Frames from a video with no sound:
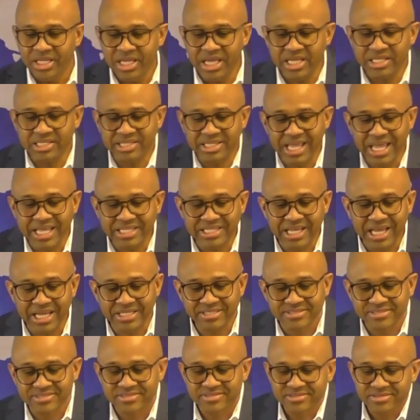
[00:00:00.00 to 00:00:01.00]
it says
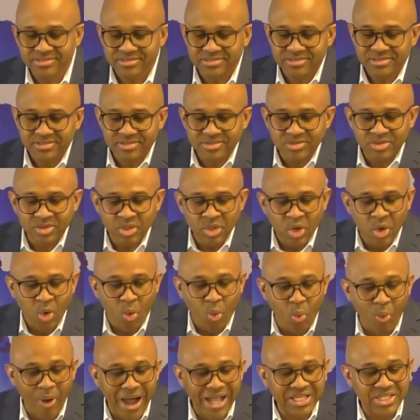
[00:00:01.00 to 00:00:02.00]
that
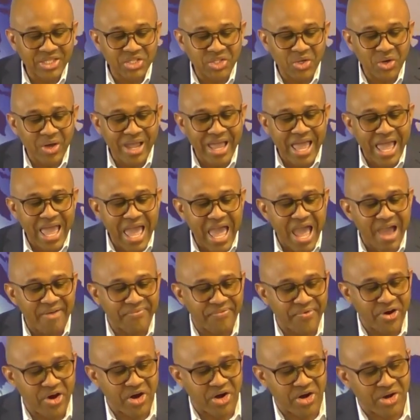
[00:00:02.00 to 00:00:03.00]

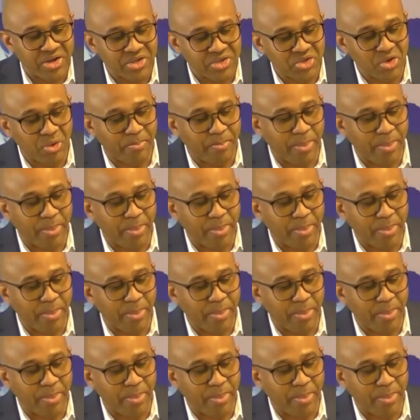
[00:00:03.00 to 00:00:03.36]
whatsoever you,